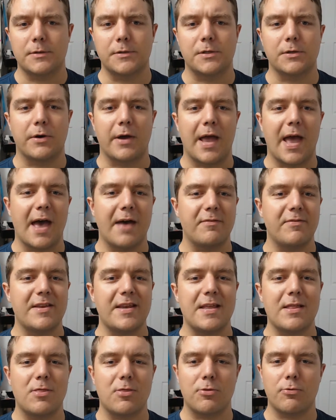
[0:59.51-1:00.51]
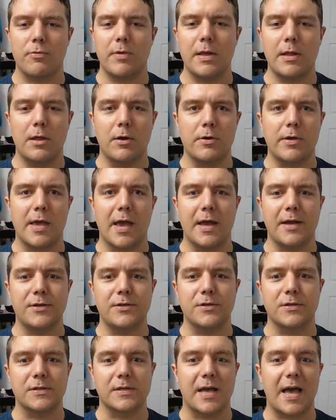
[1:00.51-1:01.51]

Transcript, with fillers: so I have it in three locations.